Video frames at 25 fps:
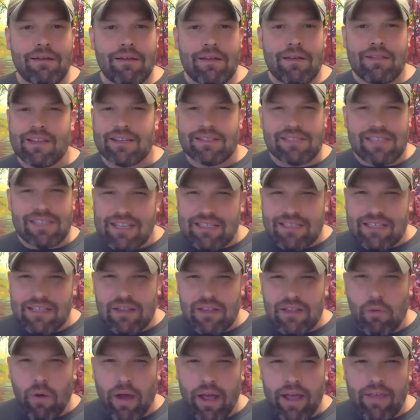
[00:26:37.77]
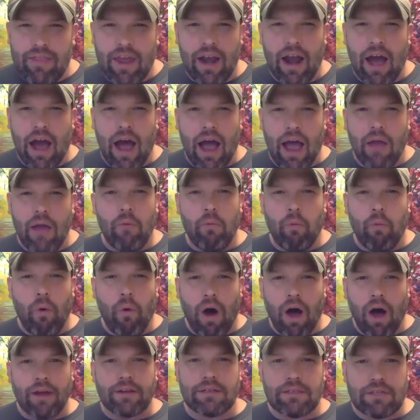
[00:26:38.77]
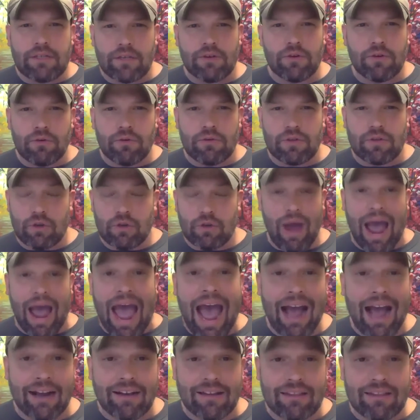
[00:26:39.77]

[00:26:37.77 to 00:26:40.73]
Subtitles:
This isn't the way that I want to act.